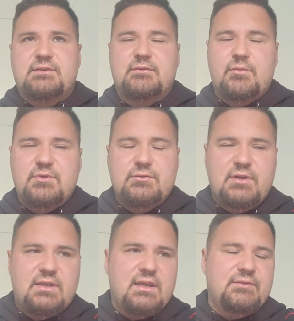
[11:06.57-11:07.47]
to
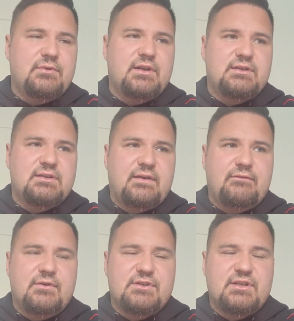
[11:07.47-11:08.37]
communicate with a
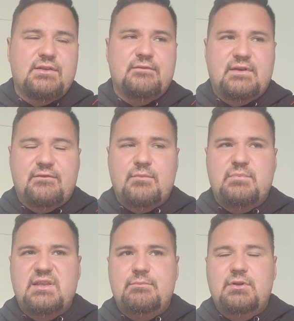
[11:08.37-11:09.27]
diversity of different
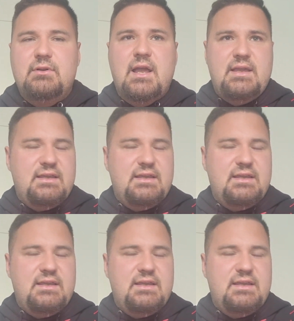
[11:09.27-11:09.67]
people,